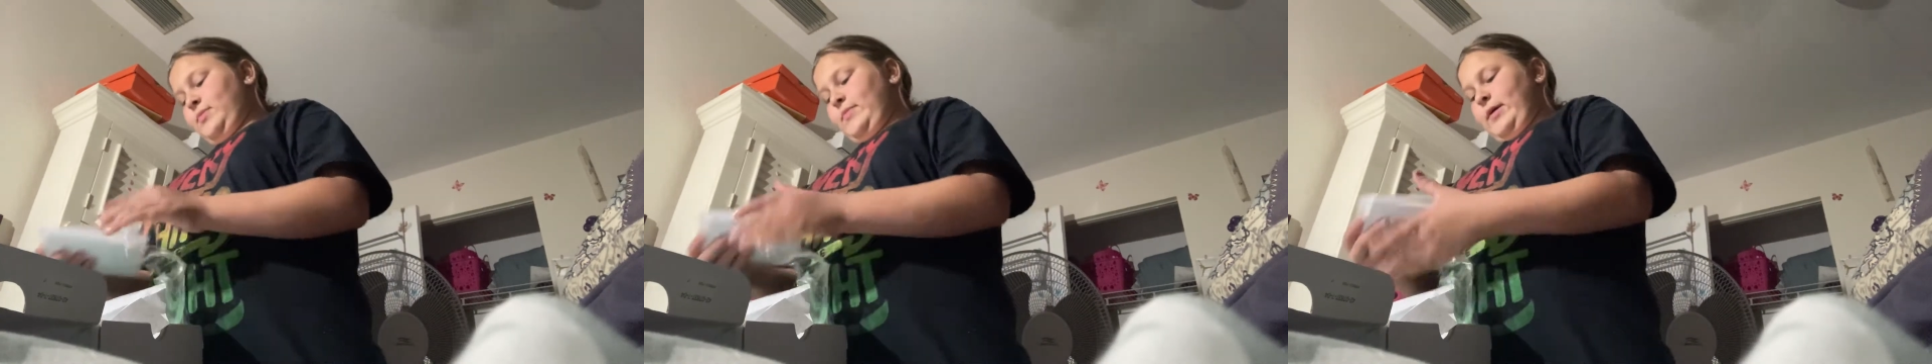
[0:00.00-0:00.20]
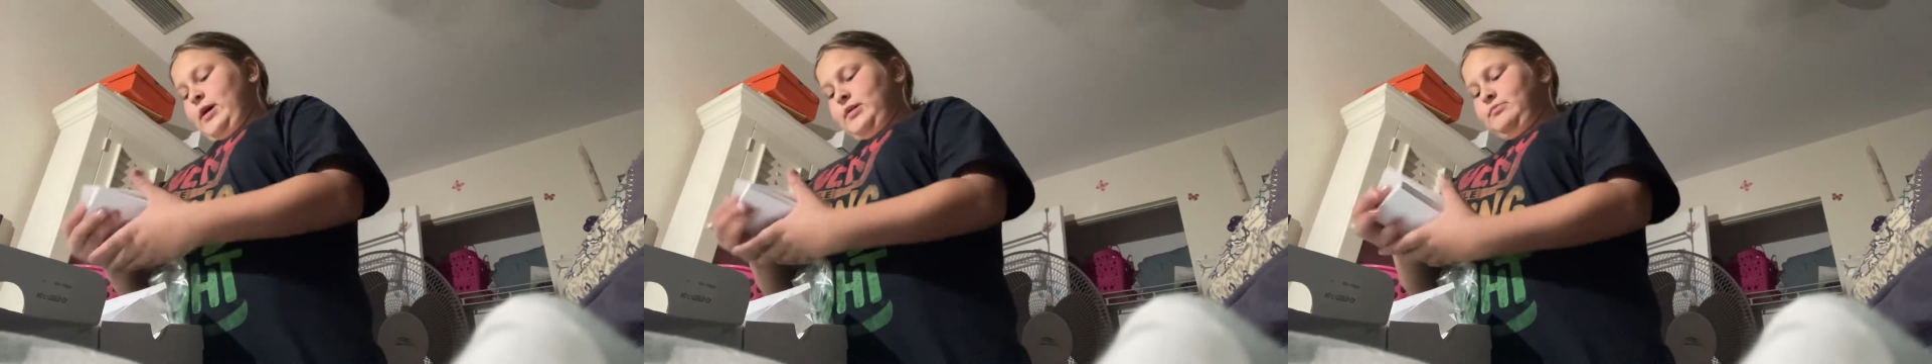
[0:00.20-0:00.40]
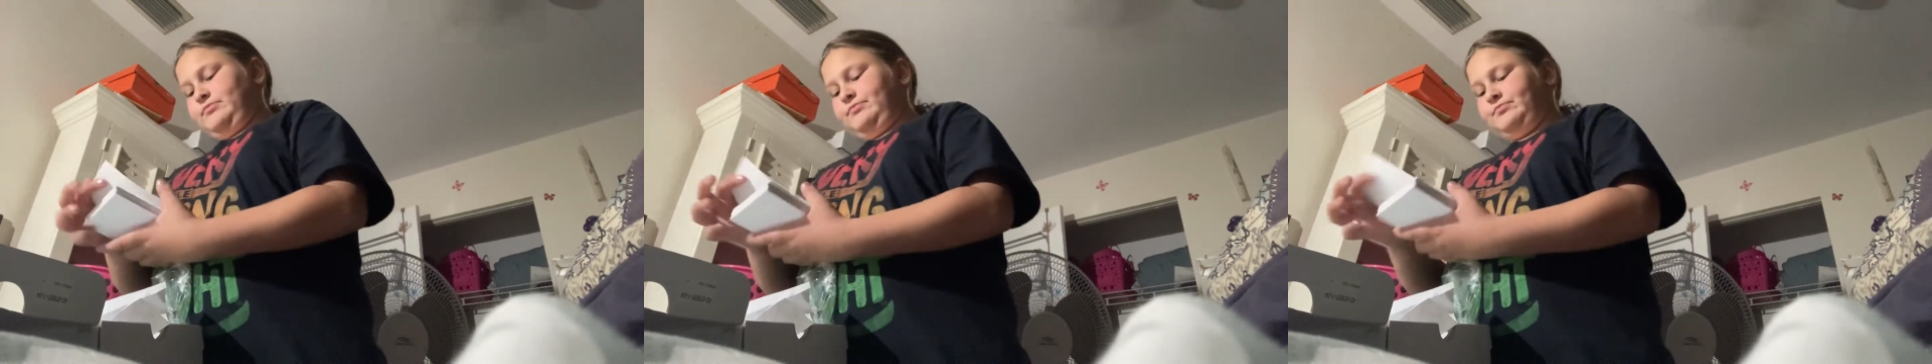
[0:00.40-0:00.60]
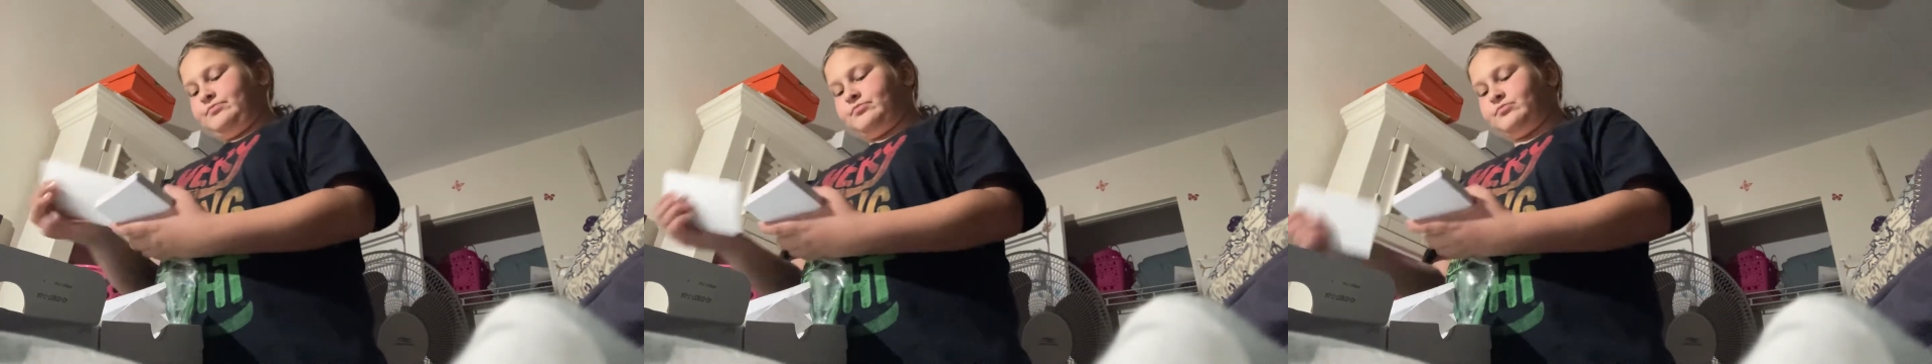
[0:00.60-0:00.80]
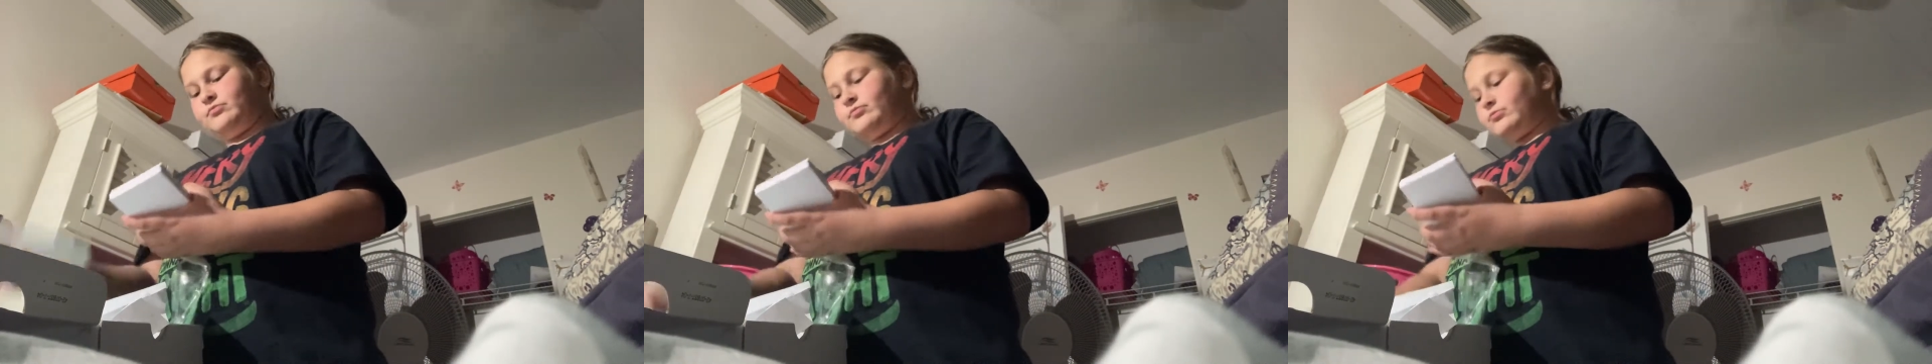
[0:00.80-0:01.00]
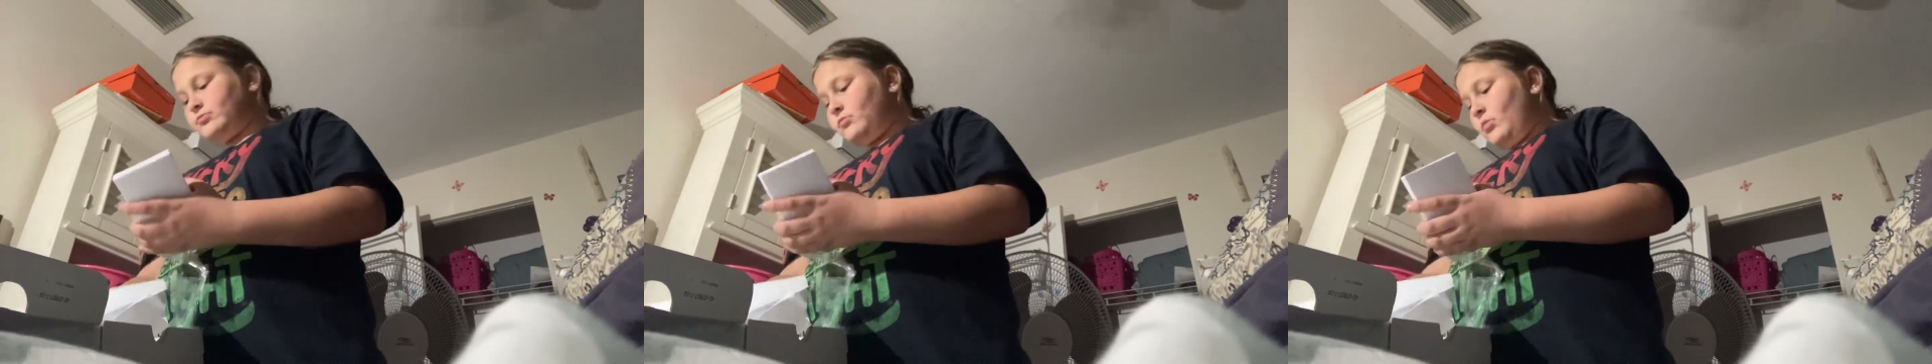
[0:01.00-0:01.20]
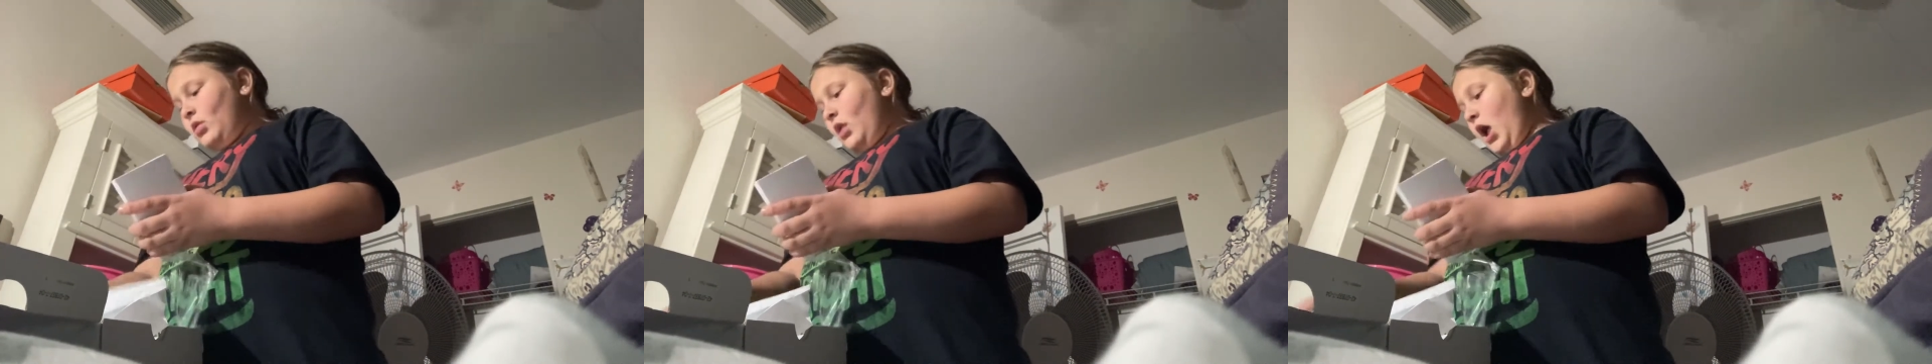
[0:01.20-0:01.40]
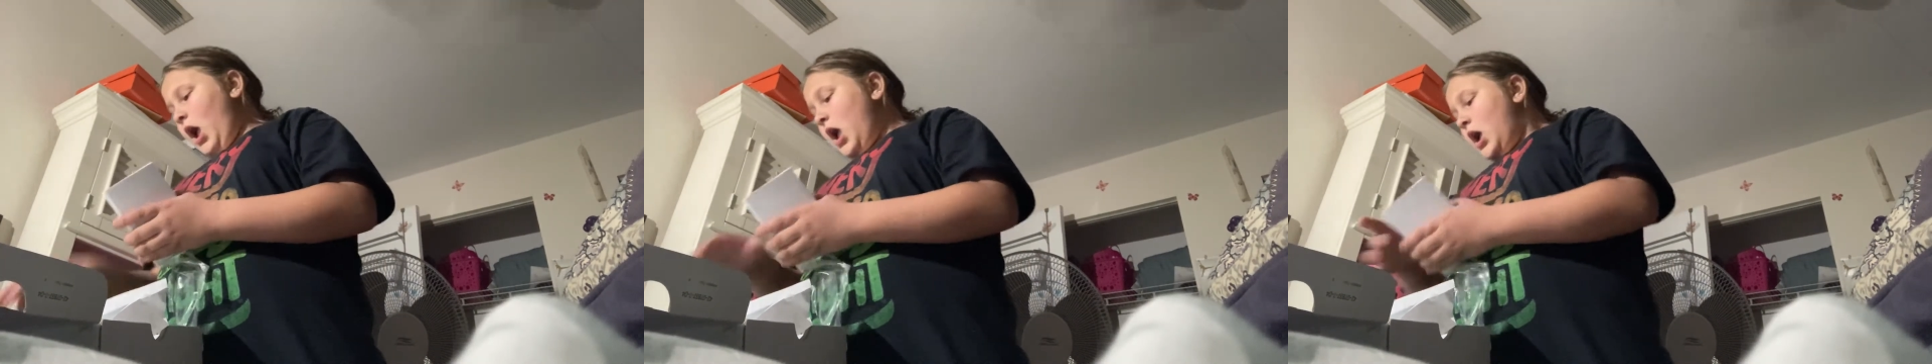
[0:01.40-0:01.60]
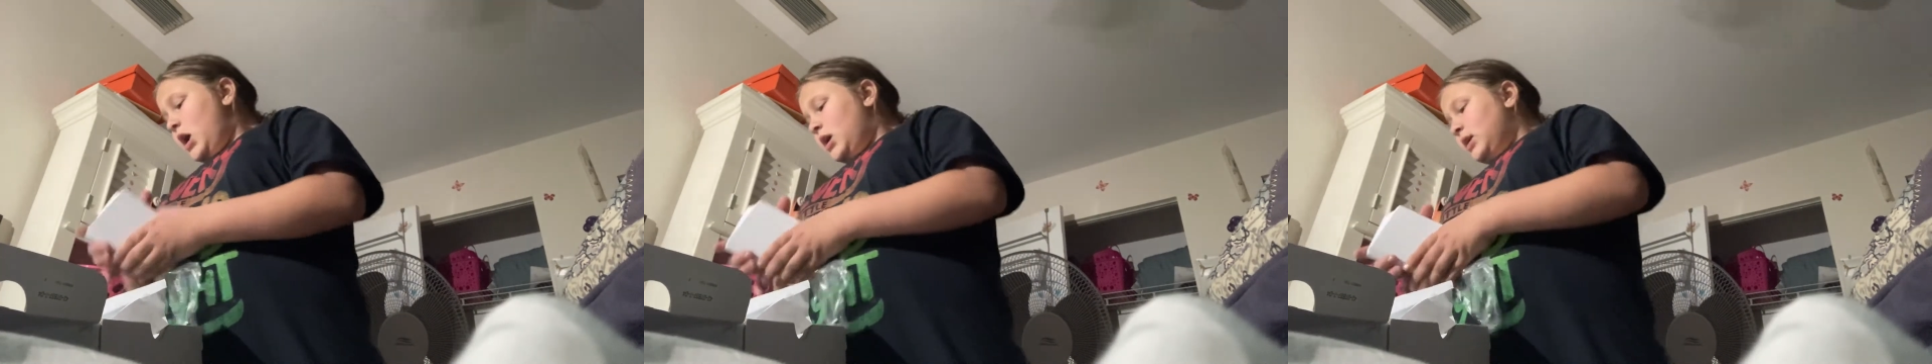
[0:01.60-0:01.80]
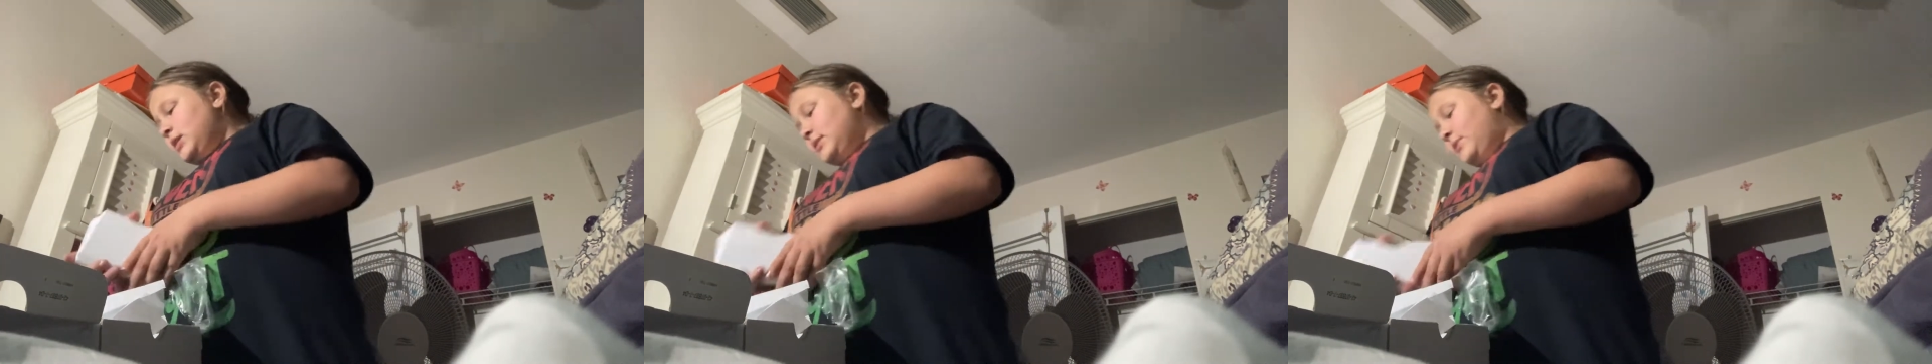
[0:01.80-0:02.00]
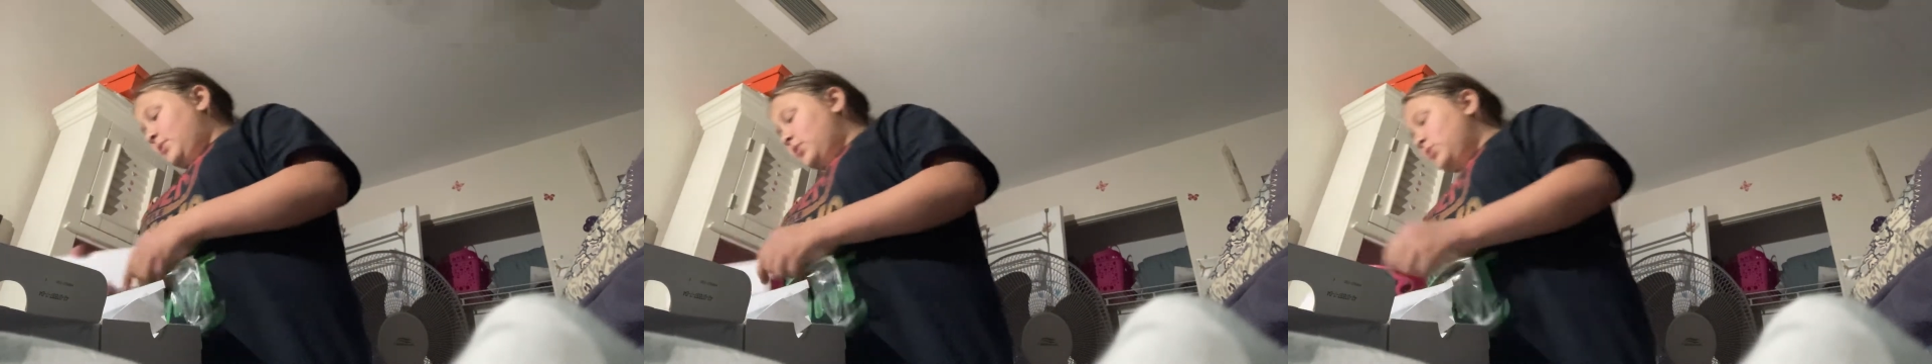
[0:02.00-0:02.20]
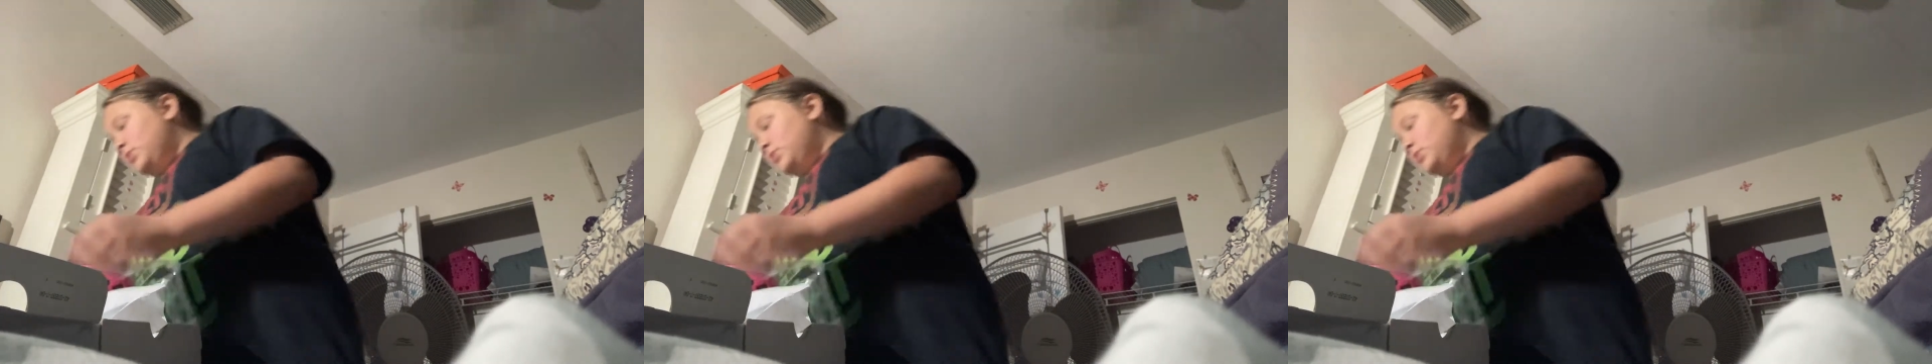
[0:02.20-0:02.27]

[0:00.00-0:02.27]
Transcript: bad because everyone